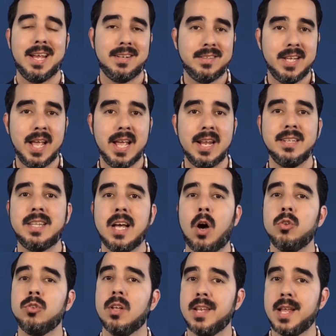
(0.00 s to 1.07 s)
And then
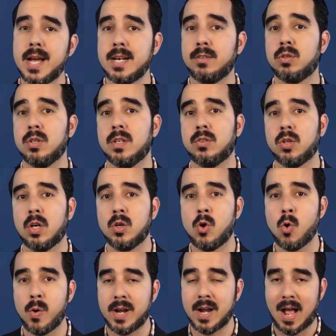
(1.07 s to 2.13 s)
down the line, it's going to
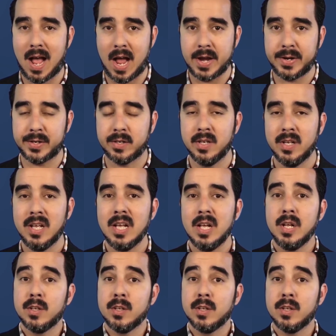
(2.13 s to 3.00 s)
start going higher.